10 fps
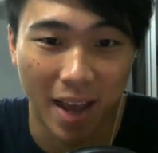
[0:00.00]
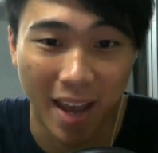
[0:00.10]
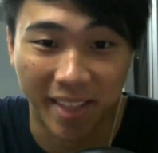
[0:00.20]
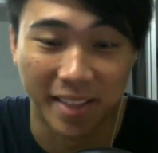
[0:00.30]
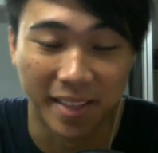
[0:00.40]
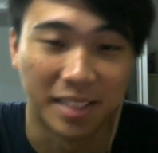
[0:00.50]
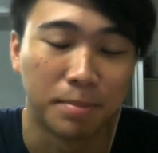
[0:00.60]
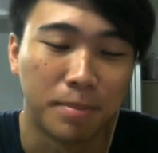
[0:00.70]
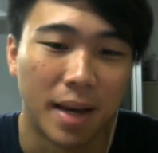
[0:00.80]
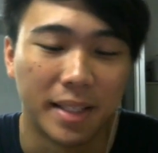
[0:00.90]
at
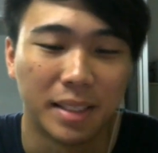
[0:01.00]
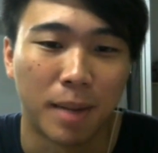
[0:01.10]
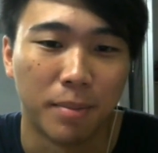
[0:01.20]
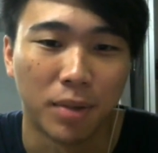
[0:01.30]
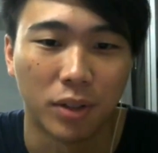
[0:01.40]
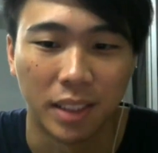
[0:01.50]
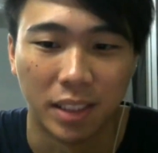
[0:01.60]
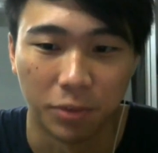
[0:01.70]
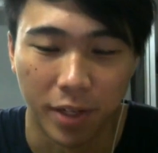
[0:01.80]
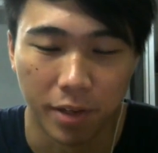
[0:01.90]
this part, because
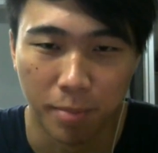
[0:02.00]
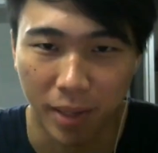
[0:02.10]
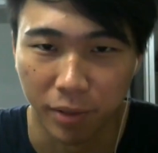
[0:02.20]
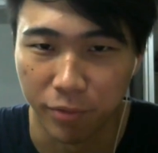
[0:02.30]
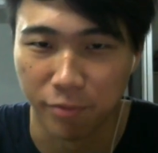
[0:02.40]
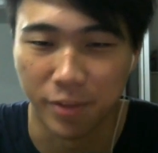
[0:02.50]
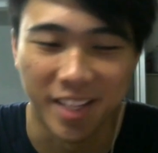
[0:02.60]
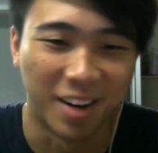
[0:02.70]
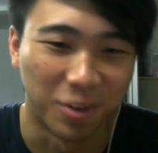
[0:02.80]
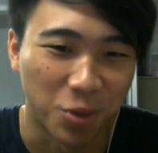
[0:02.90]
it's really battle
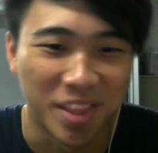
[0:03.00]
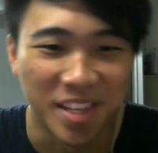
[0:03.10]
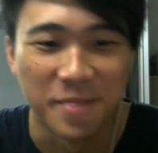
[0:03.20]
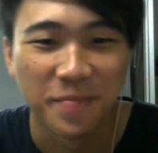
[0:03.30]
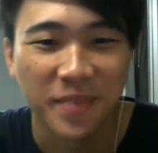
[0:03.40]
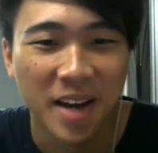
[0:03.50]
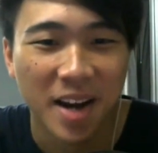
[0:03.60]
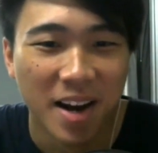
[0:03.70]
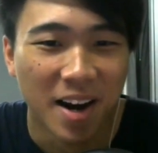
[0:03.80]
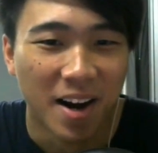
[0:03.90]
15 out of 20.
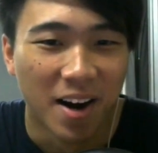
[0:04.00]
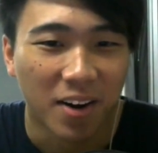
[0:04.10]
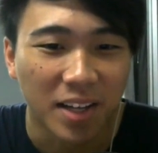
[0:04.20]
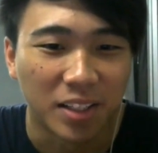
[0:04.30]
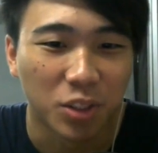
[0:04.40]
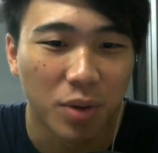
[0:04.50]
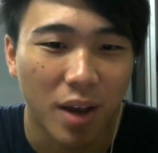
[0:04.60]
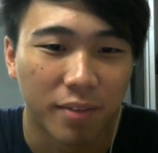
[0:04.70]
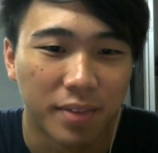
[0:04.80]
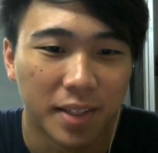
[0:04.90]
Okay, so we
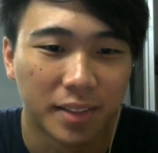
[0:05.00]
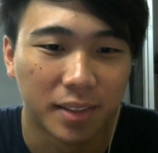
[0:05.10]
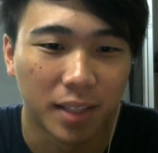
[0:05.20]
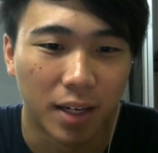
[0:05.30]
have this